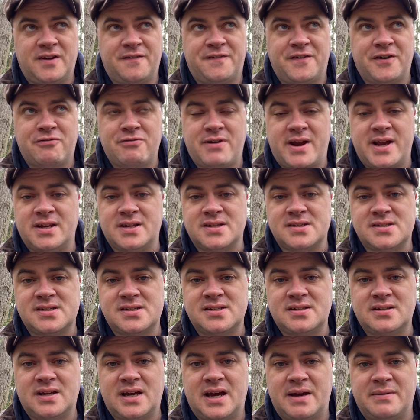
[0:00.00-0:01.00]

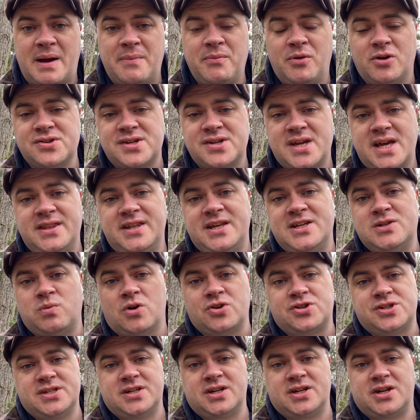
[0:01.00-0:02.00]
greatness. I'm not saying these
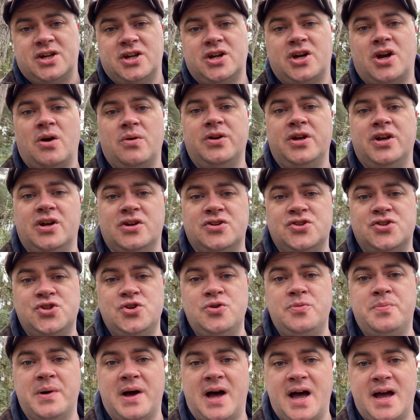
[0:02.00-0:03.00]
watches are going to go, you know,
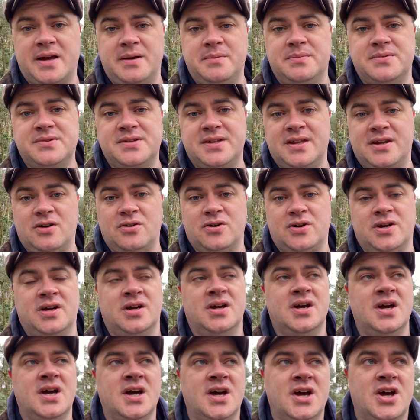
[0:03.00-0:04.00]
super hyped. They're not going to
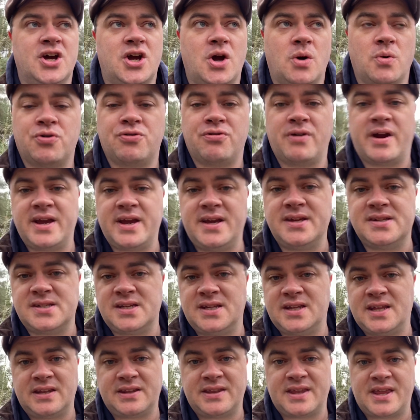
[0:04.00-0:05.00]
go crazy.
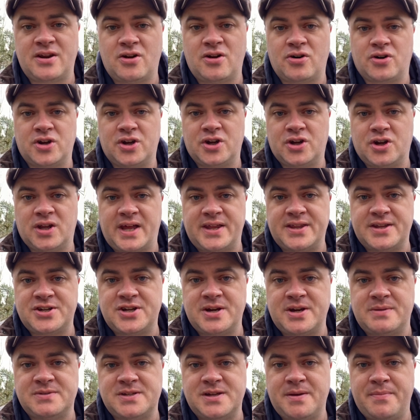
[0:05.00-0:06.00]
They're not going to go like the
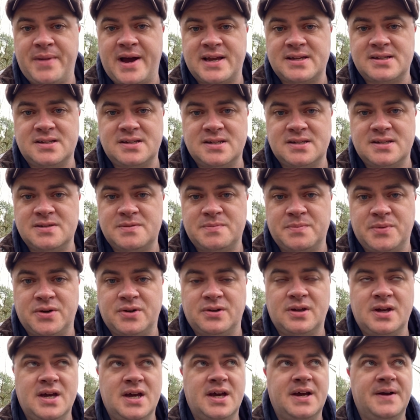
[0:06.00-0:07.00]
GMT Masters, but
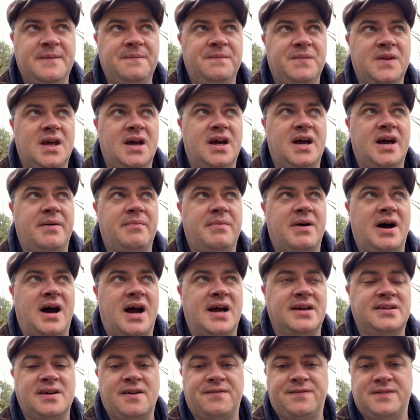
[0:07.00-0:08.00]

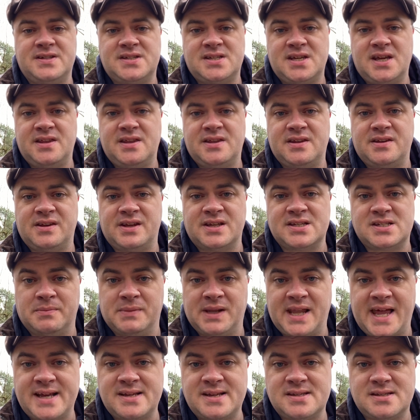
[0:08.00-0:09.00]
I definitely see that there's some
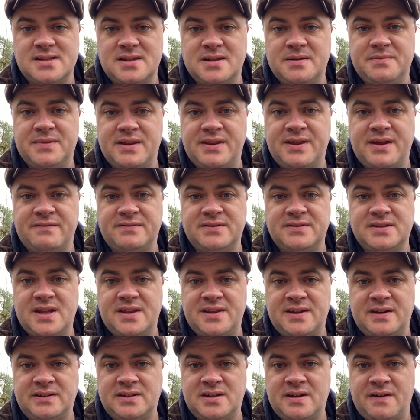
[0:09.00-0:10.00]
legs in them. They're
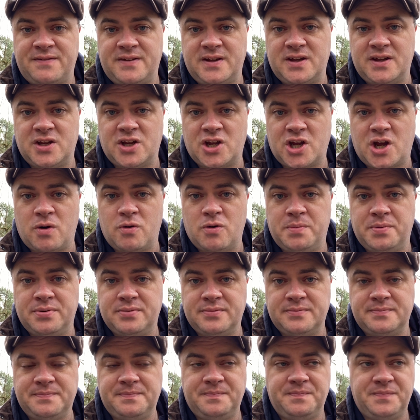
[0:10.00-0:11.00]
definitely going to go up
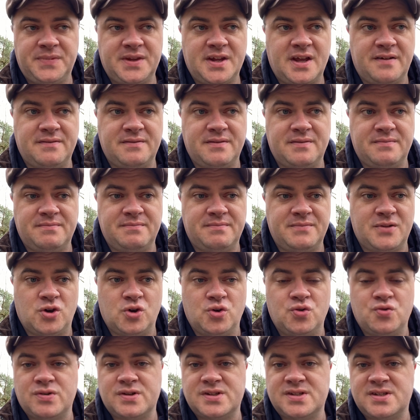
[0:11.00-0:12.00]

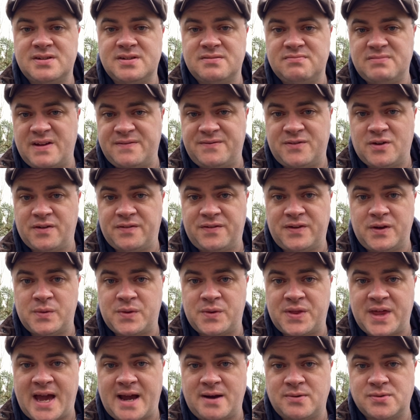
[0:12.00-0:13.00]
hundreds, if not a few
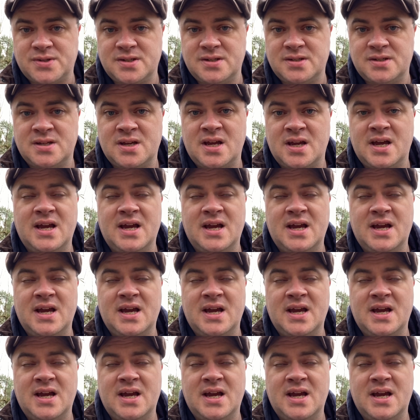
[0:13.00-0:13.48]
thousands.